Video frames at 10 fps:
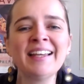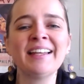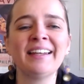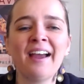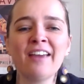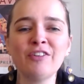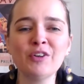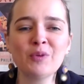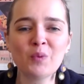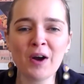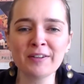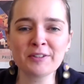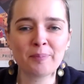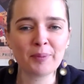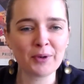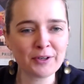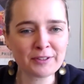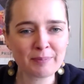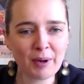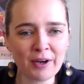Now, if you want
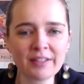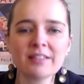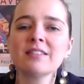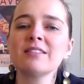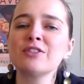bonus points,